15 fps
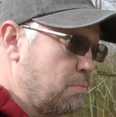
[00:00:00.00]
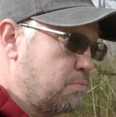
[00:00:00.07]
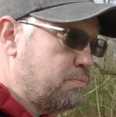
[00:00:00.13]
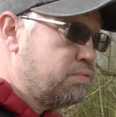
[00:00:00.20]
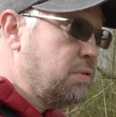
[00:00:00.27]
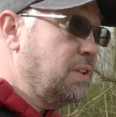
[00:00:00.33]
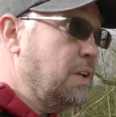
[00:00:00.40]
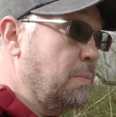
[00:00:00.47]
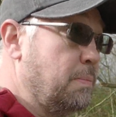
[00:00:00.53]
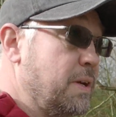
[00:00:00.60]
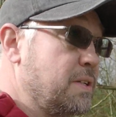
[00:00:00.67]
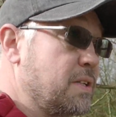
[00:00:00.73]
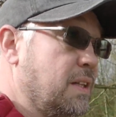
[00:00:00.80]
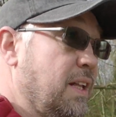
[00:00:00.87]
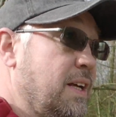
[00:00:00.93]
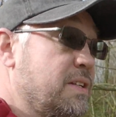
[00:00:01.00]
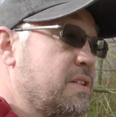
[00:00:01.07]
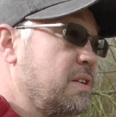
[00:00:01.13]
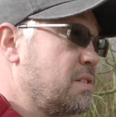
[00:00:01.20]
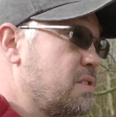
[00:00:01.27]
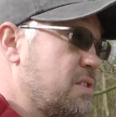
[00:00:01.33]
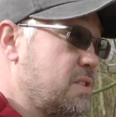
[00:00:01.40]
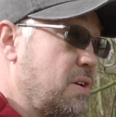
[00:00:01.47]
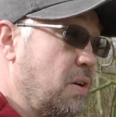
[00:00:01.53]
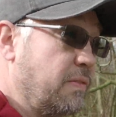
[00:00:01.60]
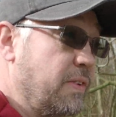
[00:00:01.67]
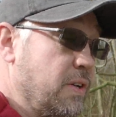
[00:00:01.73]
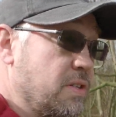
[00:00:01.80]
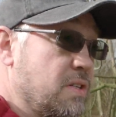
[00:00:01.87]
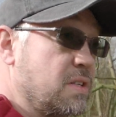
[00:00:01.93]
Brilliant piece of glass, so
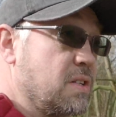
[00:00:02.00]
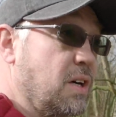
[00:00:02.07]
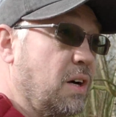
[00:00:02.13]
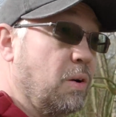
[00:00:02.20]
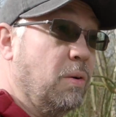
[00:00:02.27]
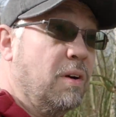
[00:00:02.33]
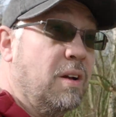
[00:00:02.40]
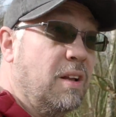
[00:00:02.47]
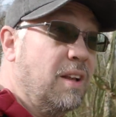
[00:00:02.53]
versatile,